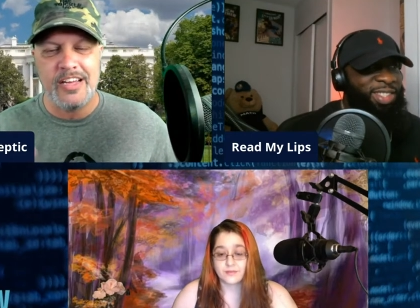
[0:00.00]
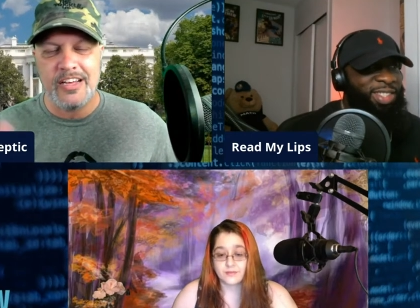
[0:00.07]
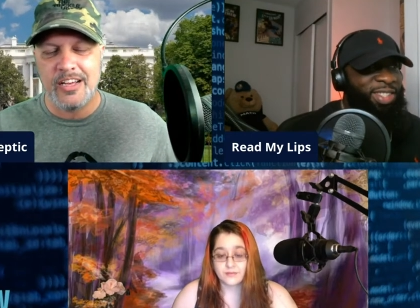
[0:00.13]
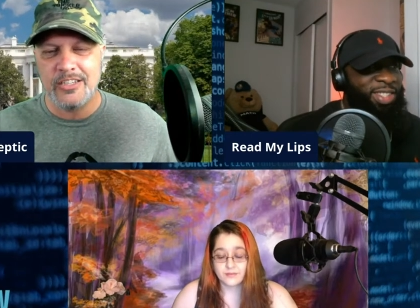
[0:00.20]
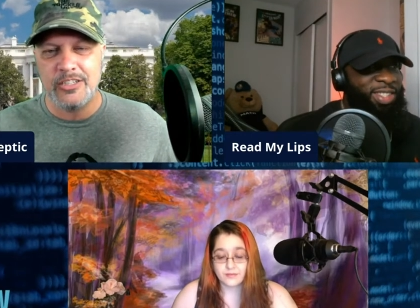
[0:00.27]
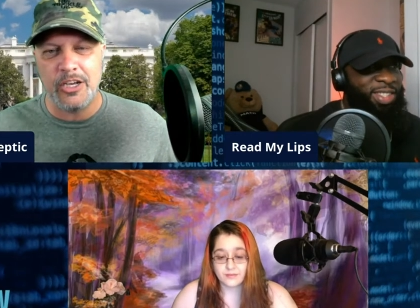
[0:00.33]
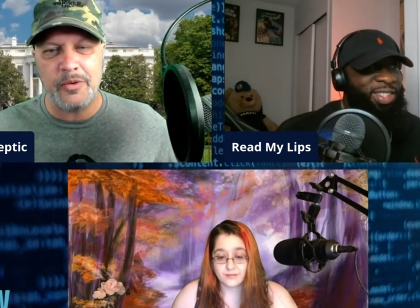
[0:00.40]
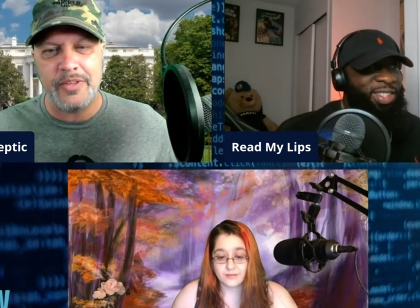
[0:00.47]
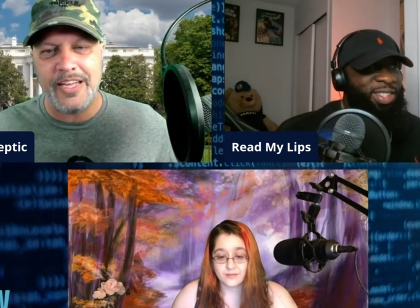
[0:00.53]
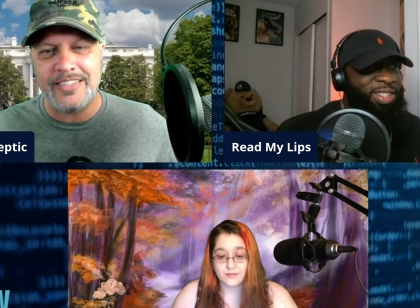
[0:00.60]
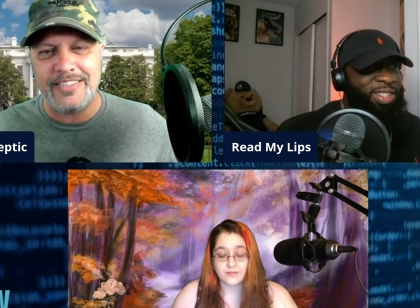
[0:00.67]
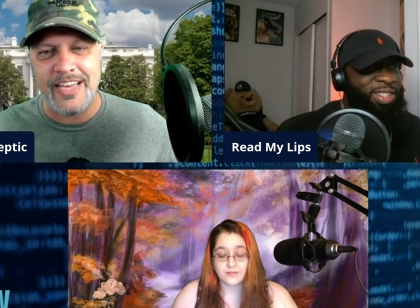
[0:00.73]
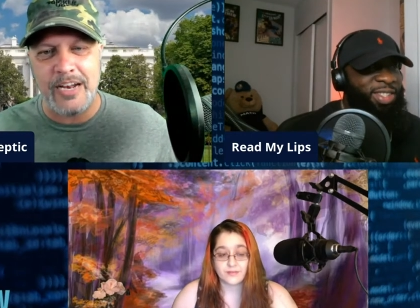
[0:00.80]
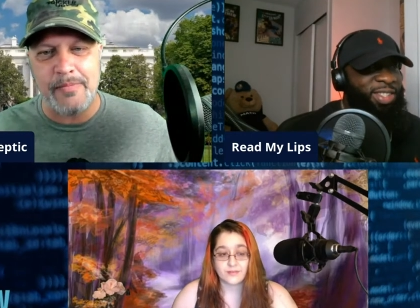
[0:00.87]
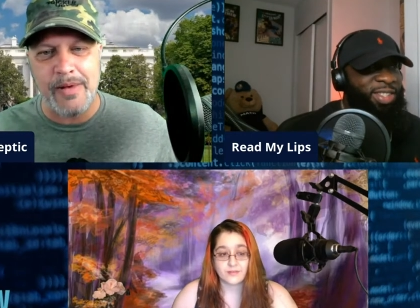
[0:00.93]
Speaker 1: Because look what they
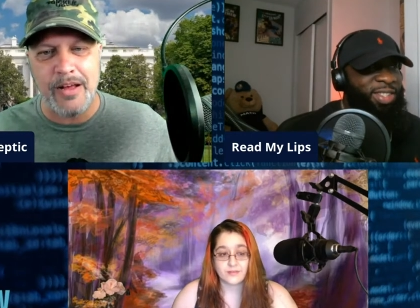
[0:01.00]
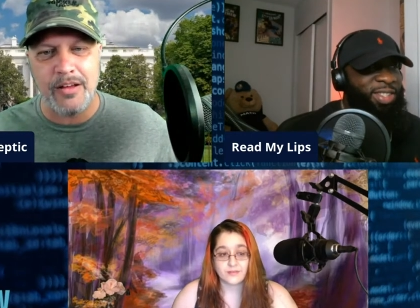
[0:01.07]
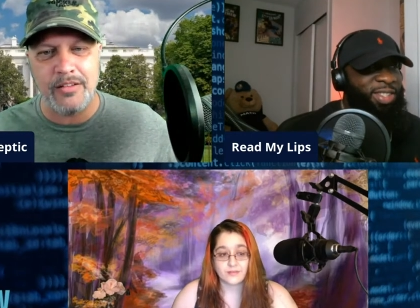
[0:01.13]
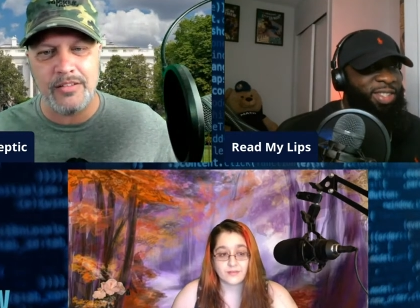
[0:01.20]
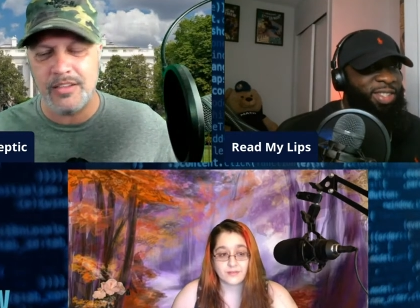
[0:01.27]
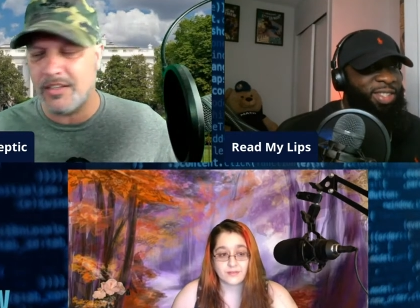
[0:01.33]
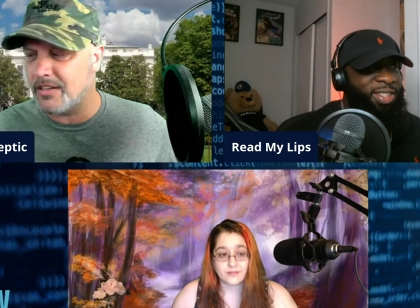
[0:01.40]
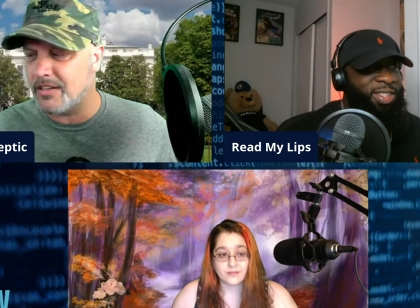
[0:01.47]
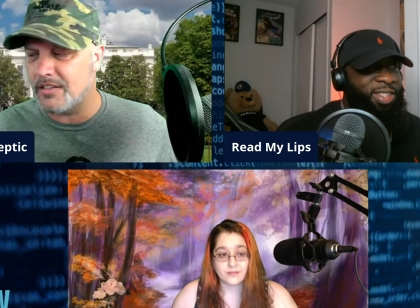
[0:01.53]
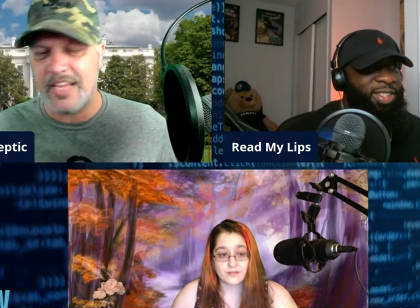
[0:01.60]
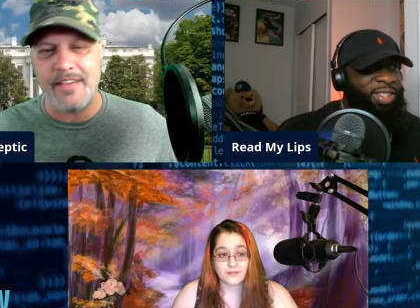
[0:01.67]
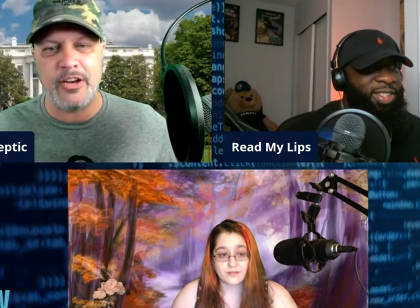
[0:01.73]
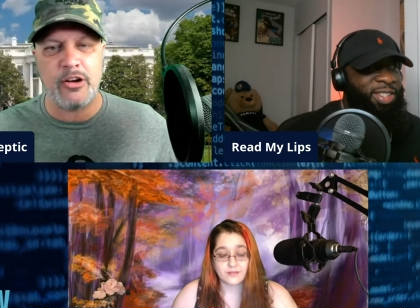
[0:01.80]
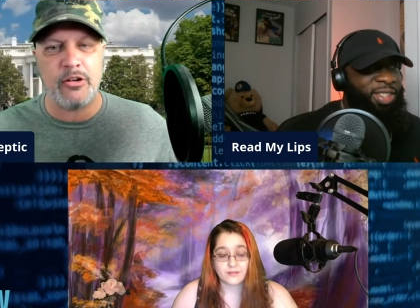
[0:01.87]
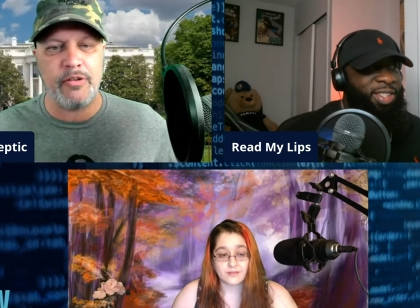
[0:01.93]
said about uh,
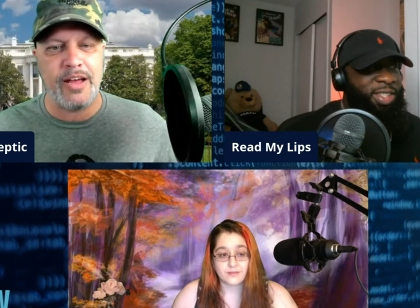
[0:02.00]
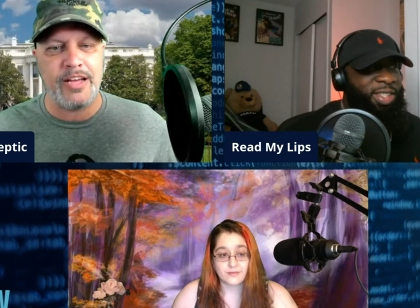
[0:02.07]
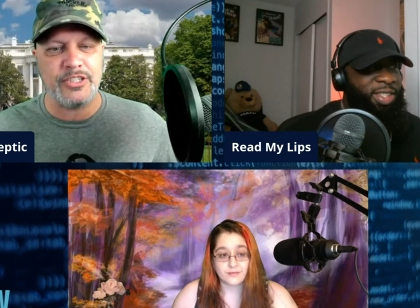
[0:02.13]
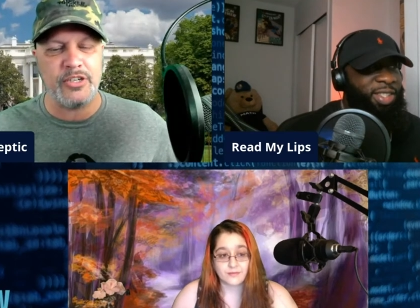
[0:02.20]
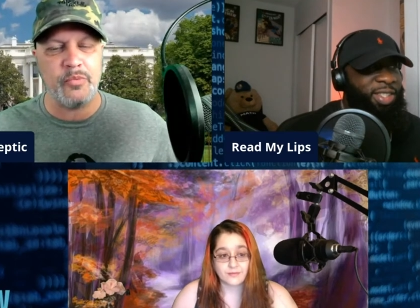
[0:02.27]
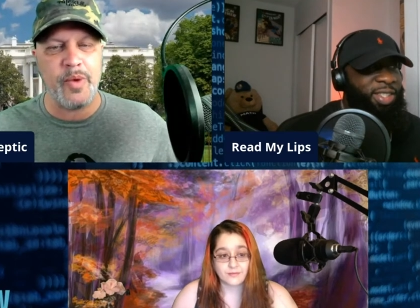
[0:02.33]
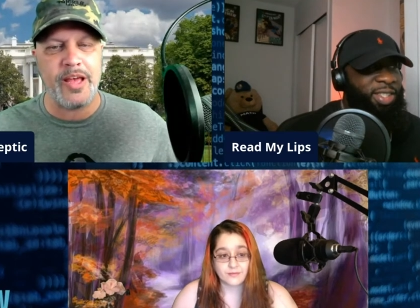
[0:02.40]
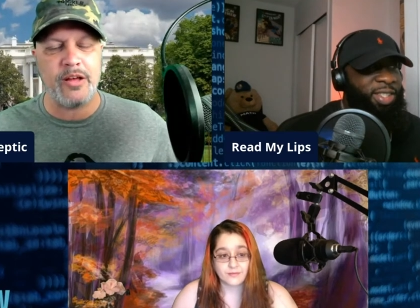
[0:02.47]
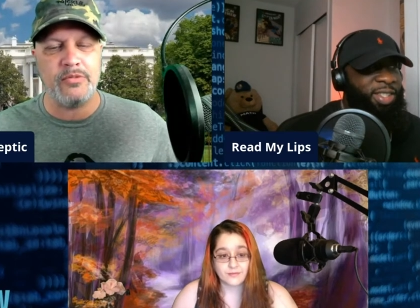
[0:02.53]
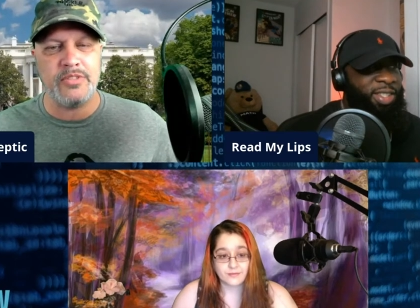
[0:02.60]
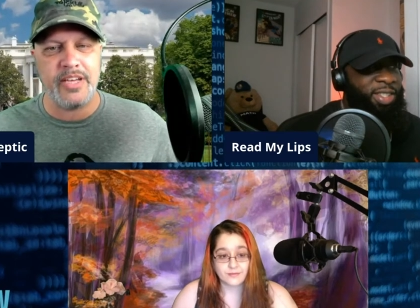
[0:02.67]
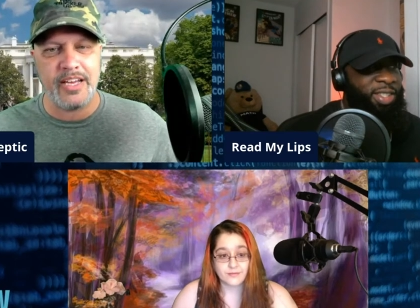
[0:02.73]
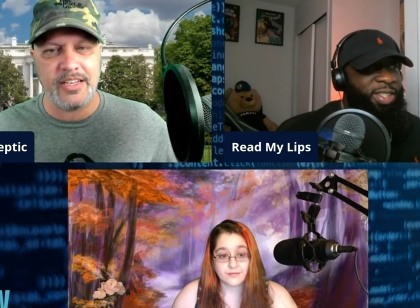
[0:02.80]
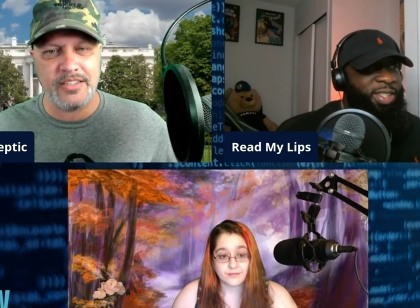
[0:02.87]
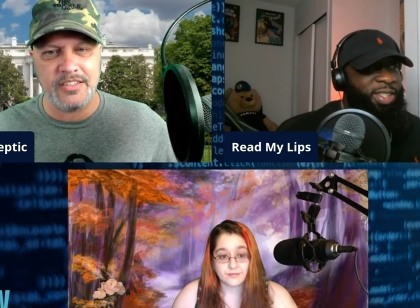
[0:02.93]
David Koresh in Waco,
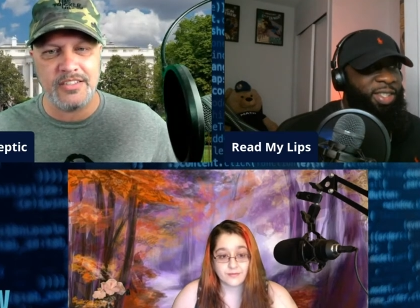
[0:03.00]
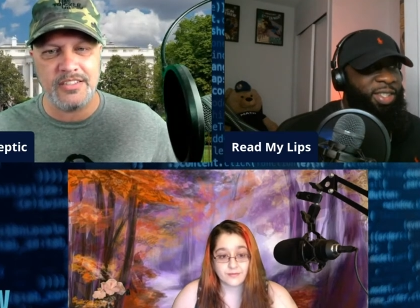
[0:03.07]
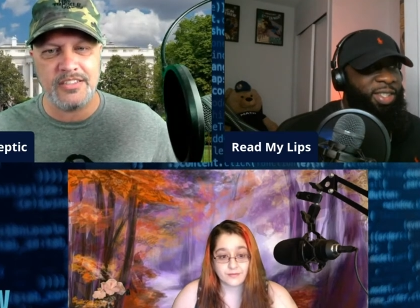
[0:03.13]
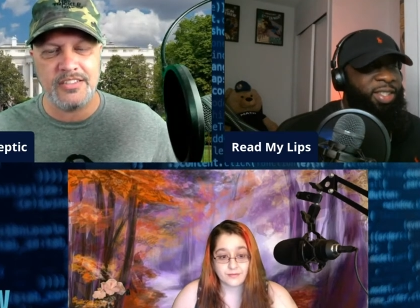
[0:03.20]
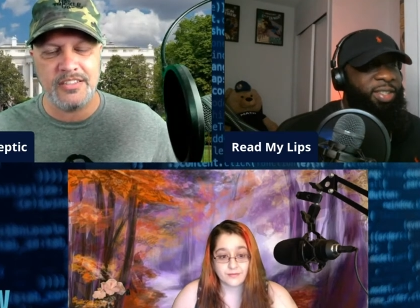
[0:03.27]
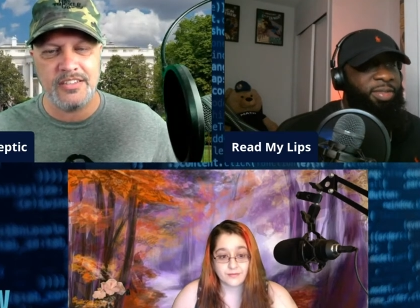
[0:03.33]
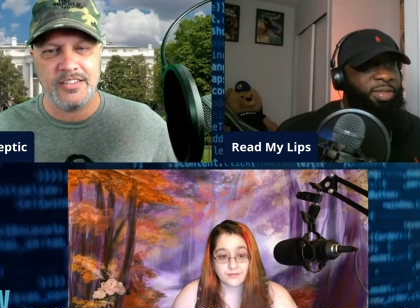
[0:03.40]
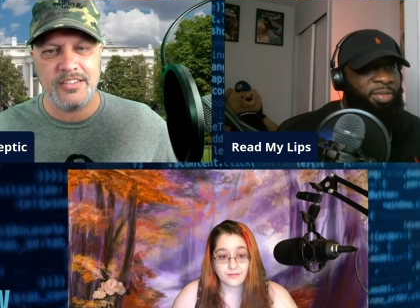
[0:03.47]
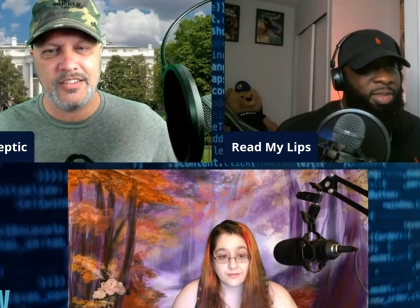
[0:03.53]
Texas.